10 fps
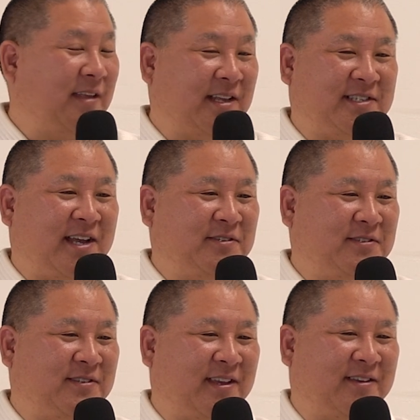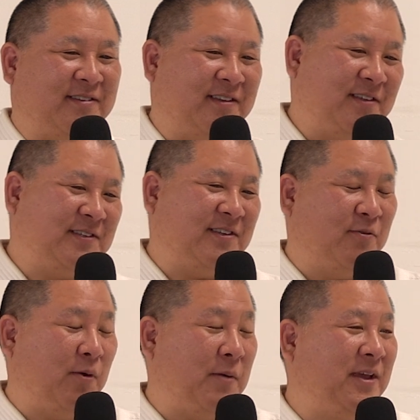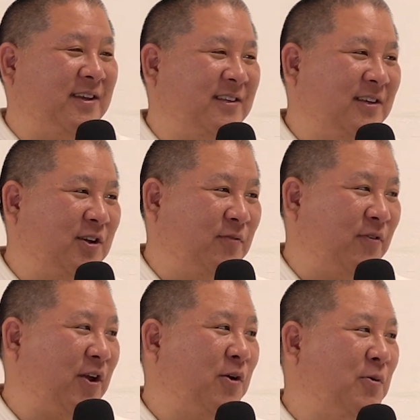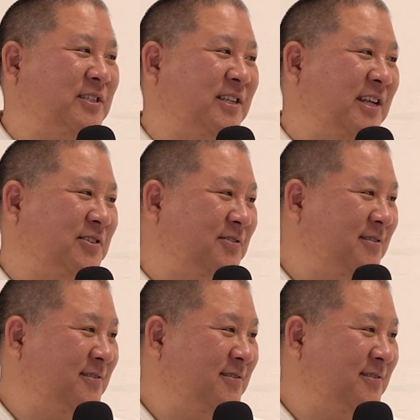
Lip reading: That sounds like, very coincidental.